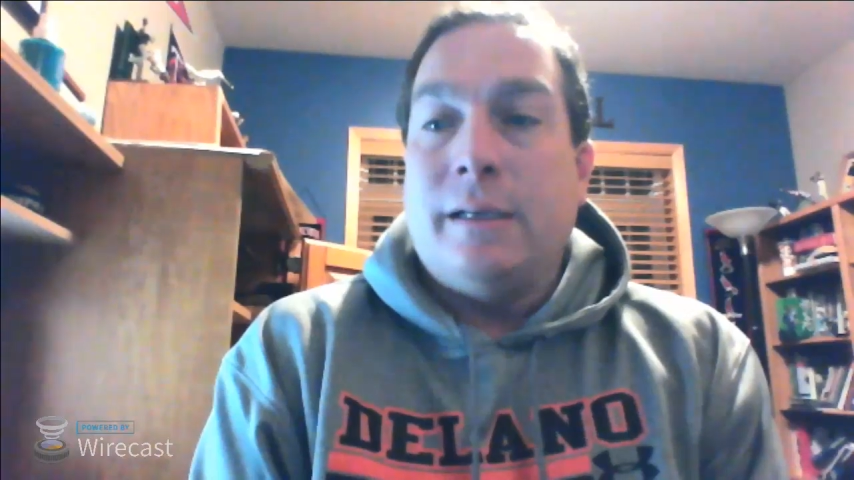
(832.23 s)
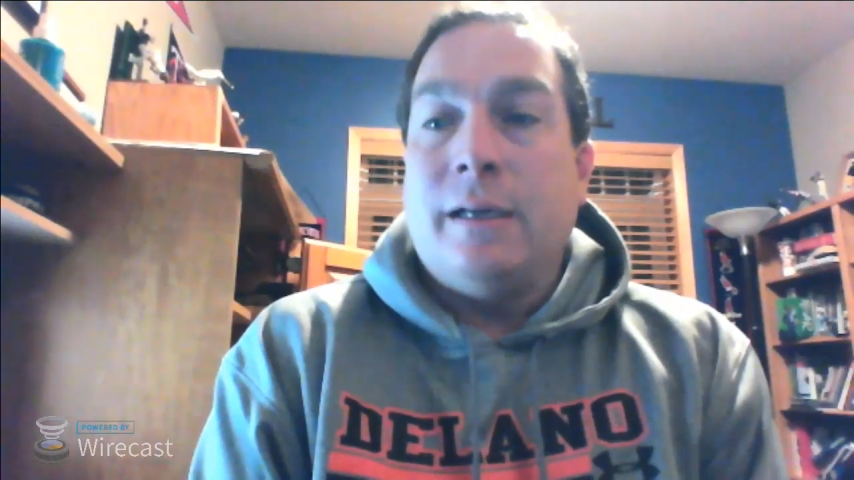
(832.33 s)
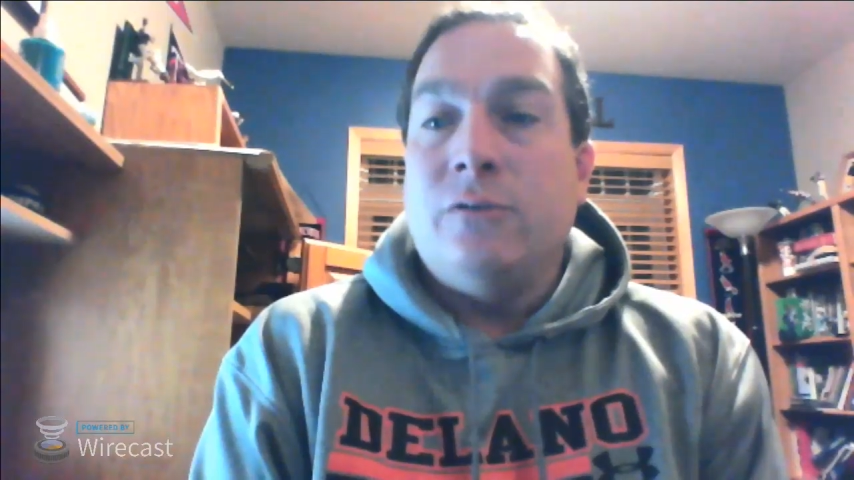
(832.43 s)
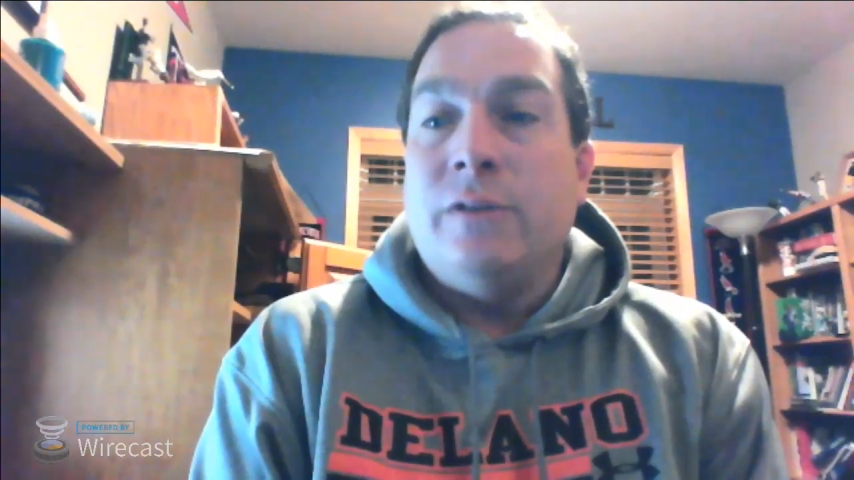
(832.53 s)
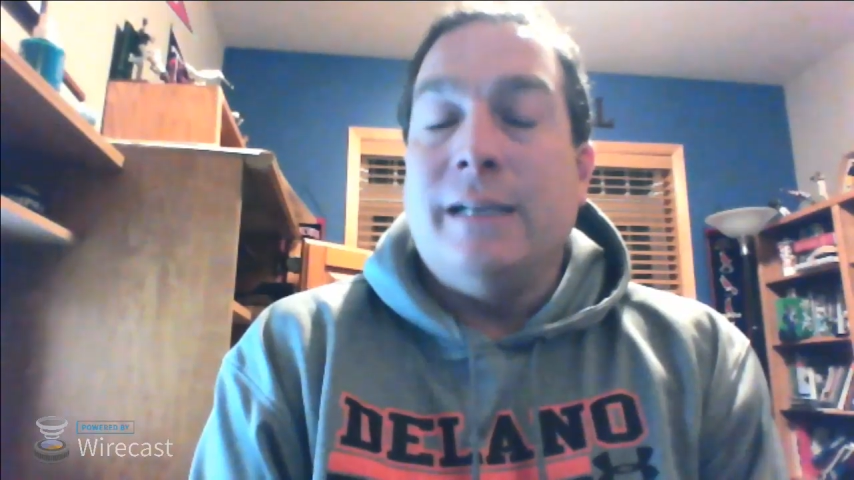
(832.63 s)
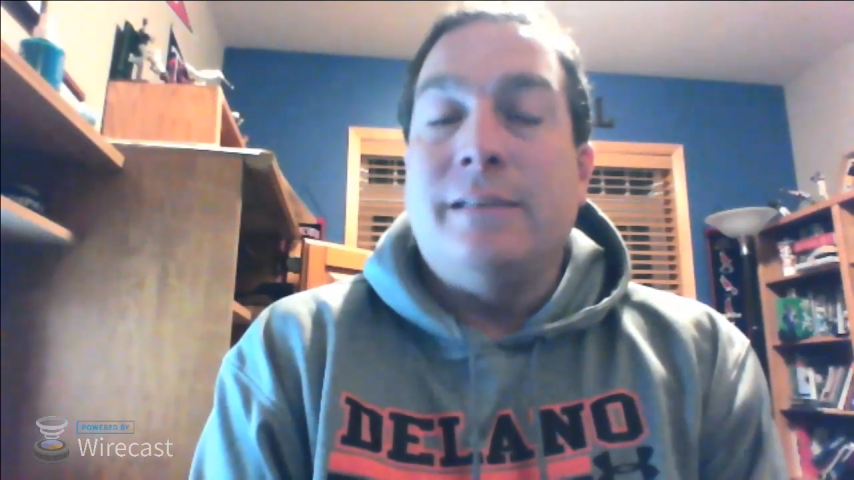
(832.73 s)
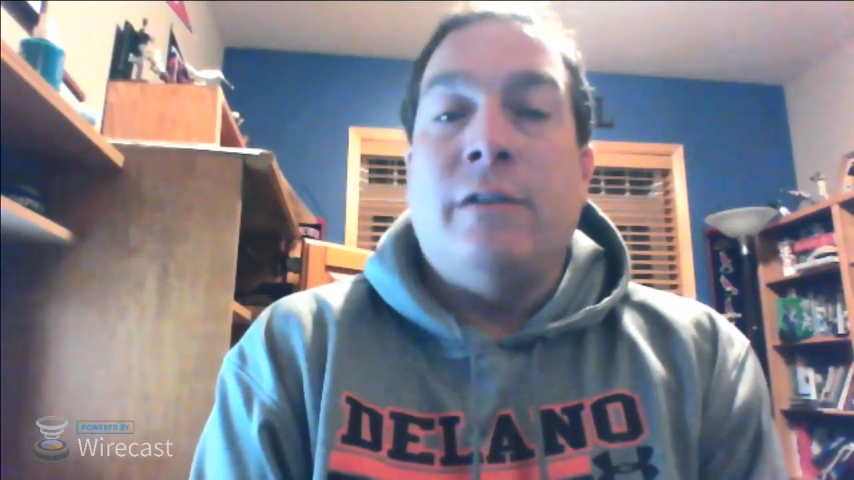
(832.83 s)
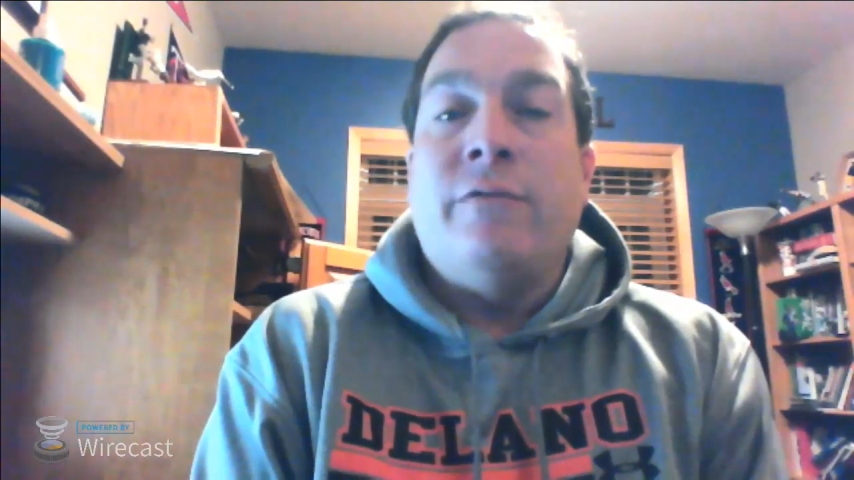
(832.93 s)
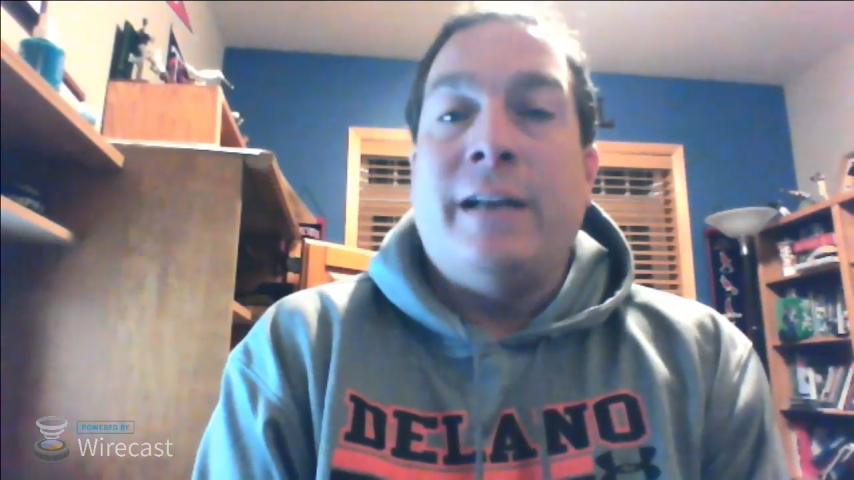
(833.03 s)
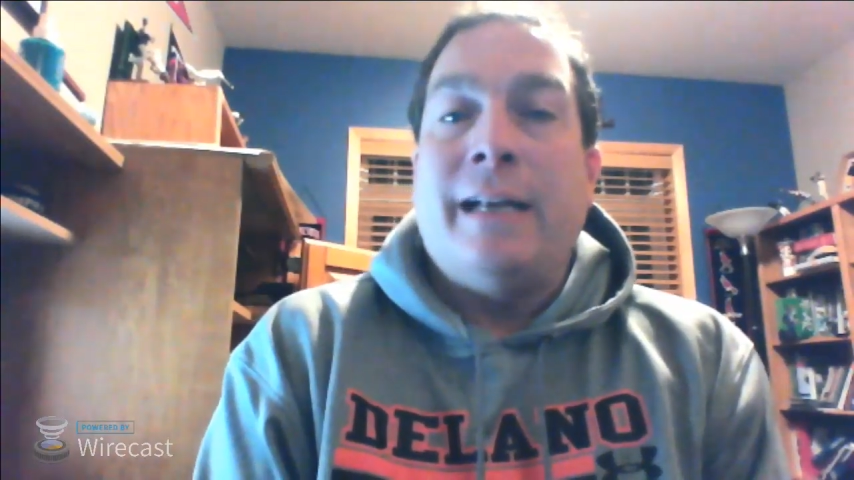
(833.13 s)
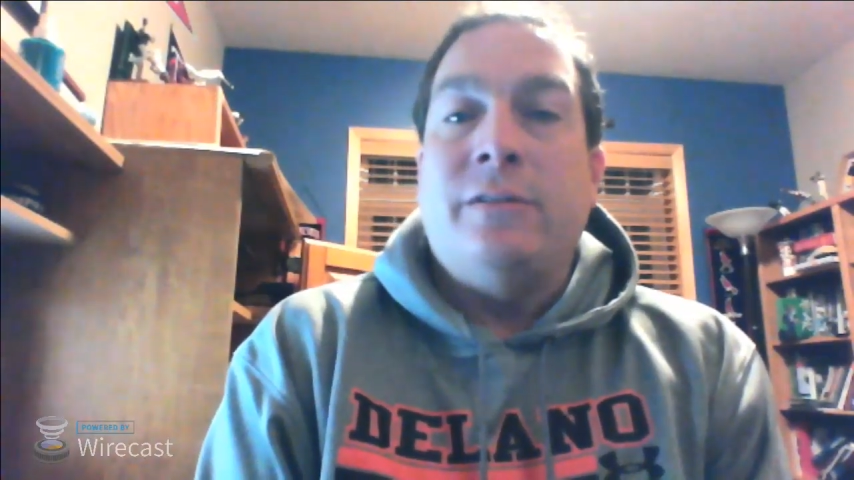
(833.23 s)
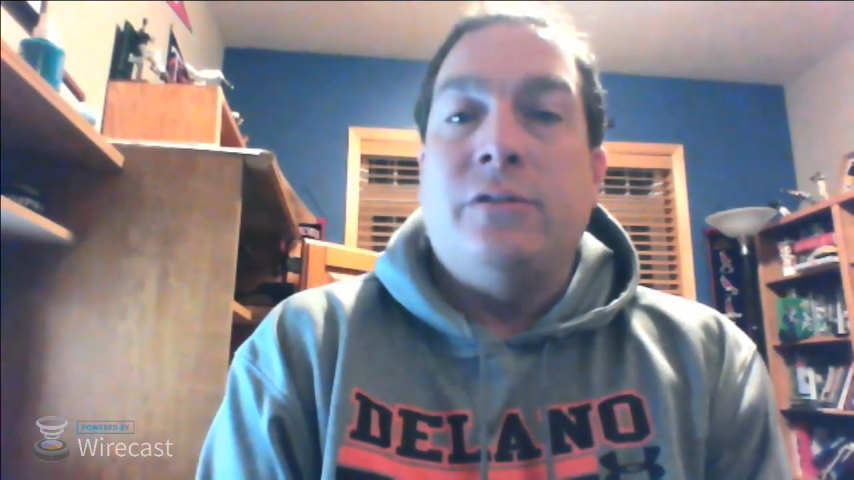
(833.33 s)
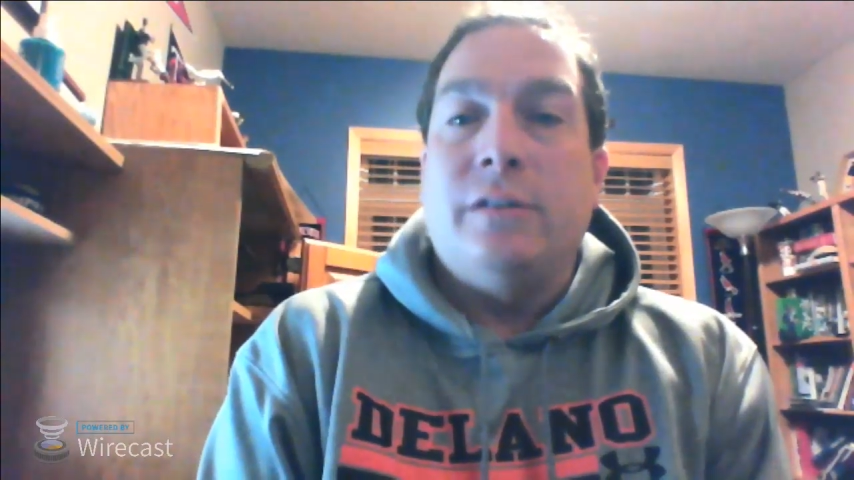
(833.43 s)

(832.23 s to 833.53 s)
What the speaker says: country gets into financial